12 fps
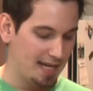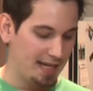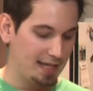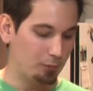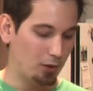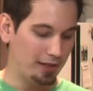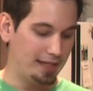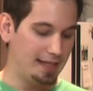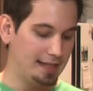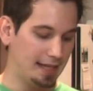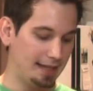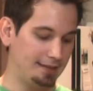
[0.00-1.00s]
Well, he
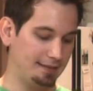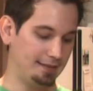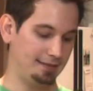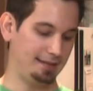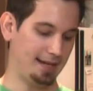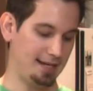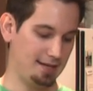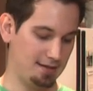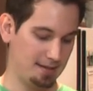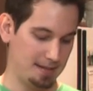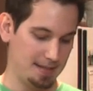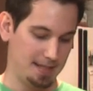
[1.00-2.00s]
likes to send
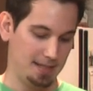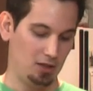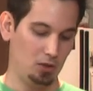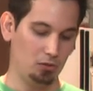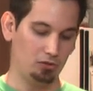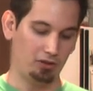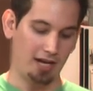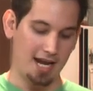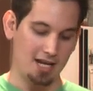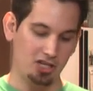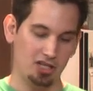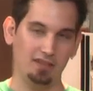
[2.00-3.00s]
user
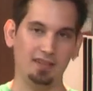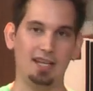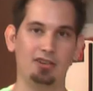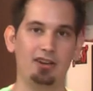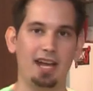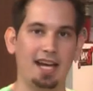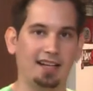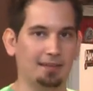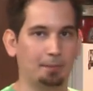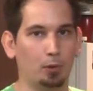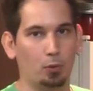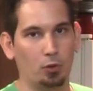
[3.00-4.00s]
agent Internet
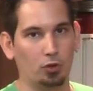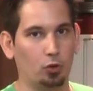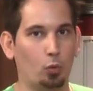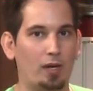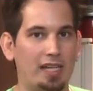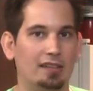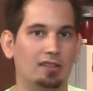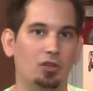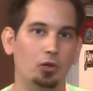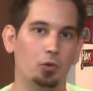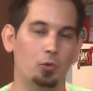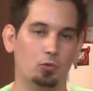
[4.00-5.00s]
Explorer
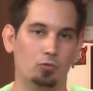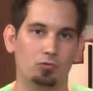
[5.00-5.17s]
22